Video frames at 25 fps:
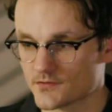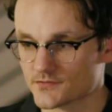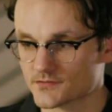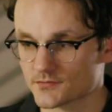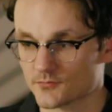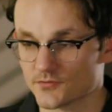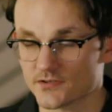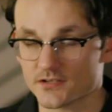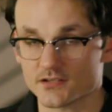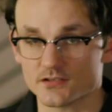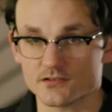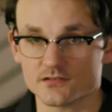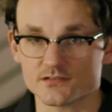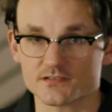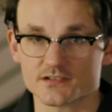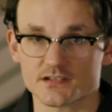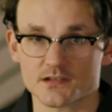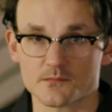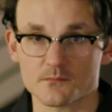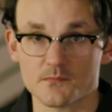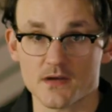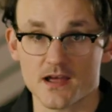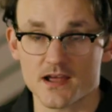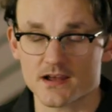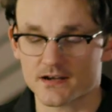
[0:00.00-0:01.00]
So when you're
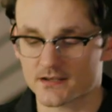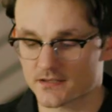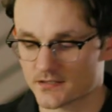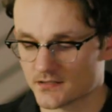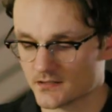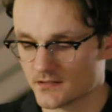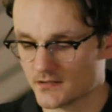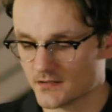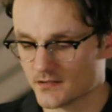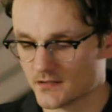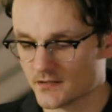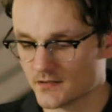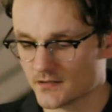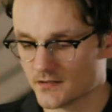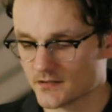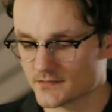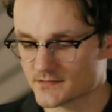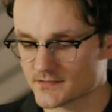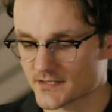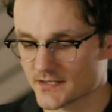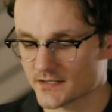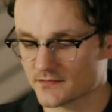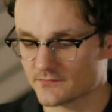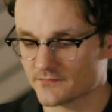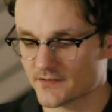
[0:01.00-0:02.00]
using a Mac,
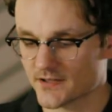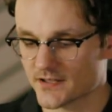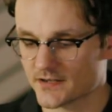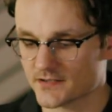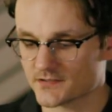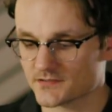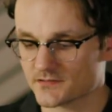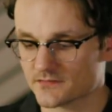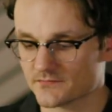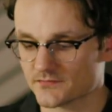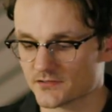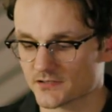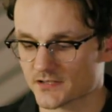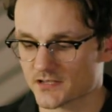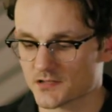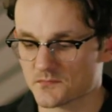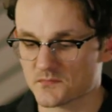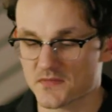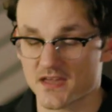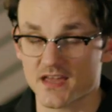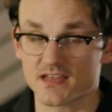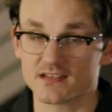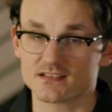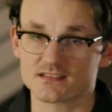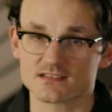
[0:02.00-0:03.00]
take advantage of your
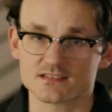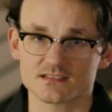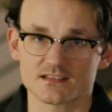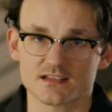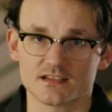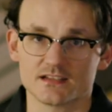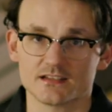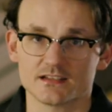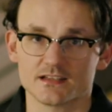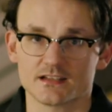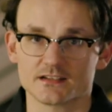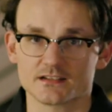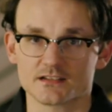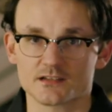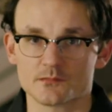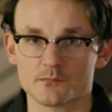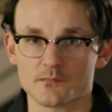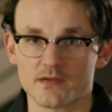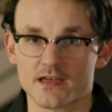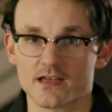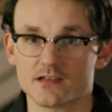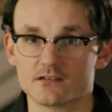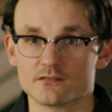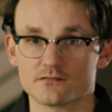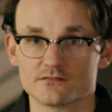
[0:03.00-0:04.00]
Command C and
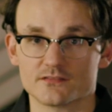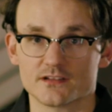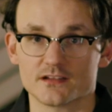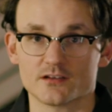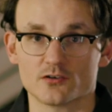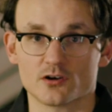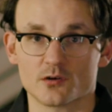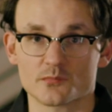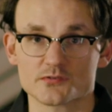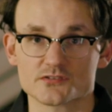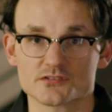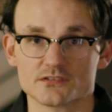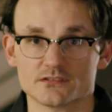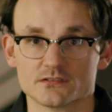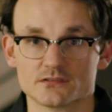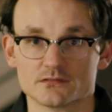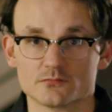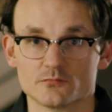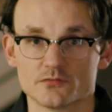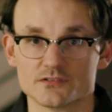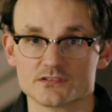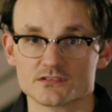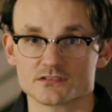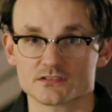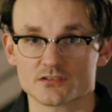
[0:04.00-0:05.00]
Command V option,
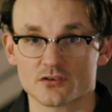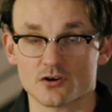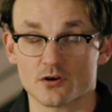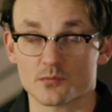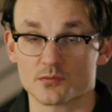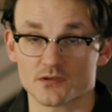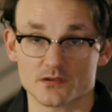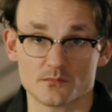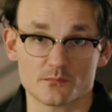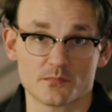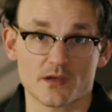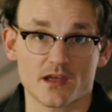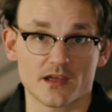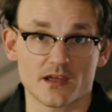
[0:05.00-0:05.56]
which is copy and